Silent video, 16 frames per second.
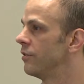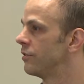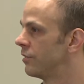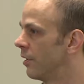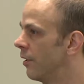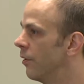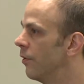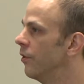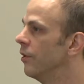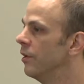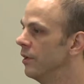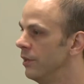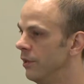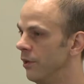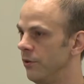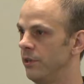so
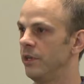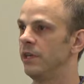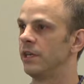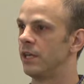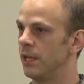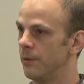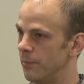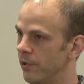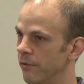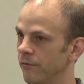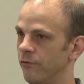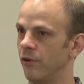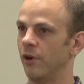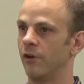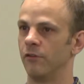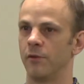you need to keep it in
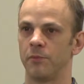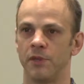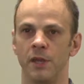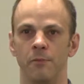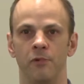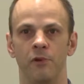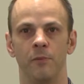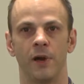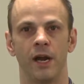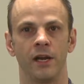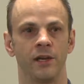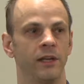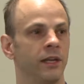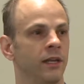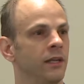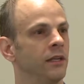front of them, keep
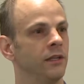reminding it,